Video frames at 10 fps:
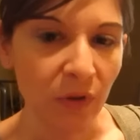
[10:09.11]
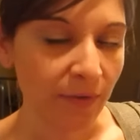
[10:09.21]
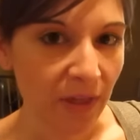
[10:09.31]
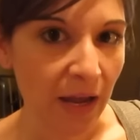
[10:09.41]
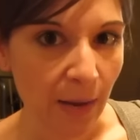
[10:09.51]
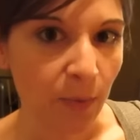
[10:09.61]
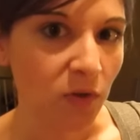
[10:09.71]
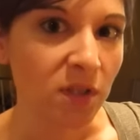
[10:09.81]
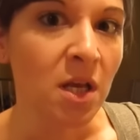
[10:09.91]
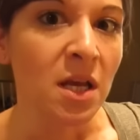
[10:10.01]
of the
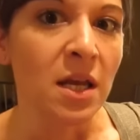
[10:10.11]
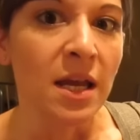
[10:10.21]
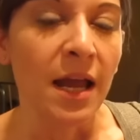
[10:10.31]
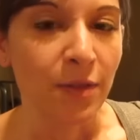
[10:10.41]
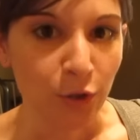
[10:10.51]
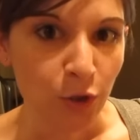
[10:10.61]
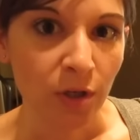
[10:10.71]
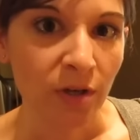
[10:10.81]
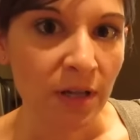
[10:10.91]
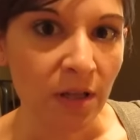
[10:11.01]
apples and the
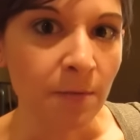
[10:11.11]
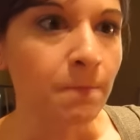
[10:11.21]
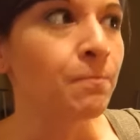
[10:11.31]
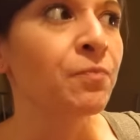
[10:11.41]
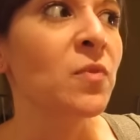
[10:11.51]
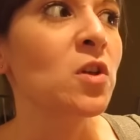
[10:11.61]
sugar in them.